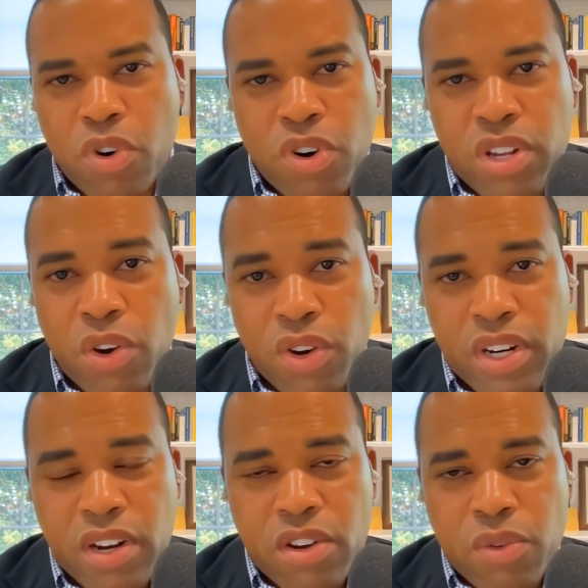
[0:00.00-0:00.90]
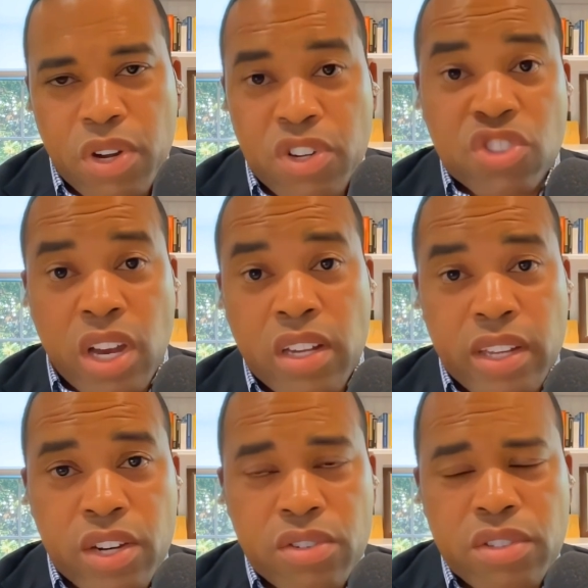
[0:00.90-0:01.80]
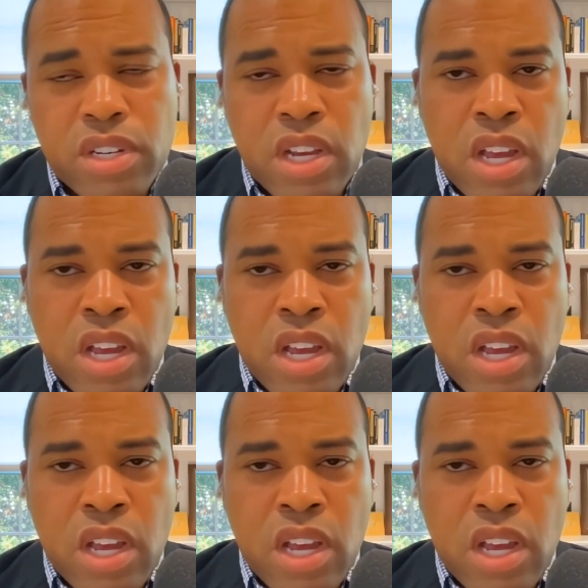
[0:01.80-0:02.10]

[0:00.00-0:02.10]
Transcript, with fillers: early on in their career as young leaders,